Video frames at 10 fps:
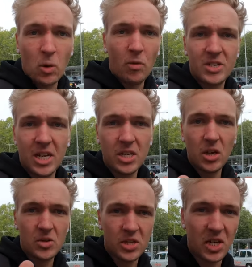Now obviously
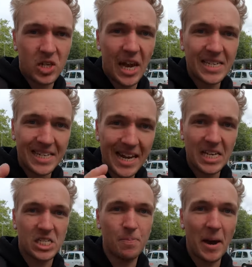Euston actually has
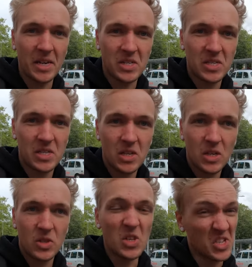less space
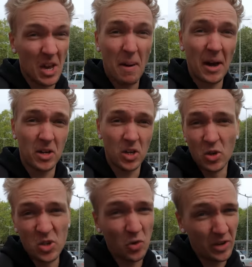than say Paddington.
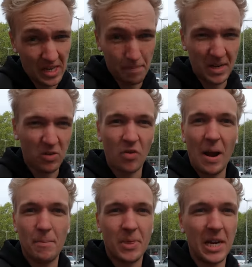You saw there's that big
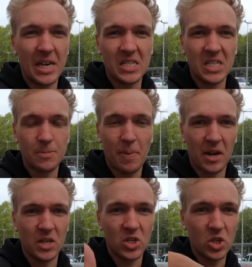ramp that leads into
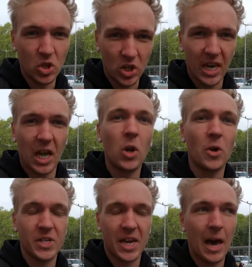Paddington. You can get
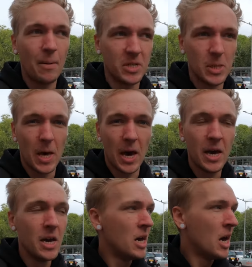lots of cabs in there.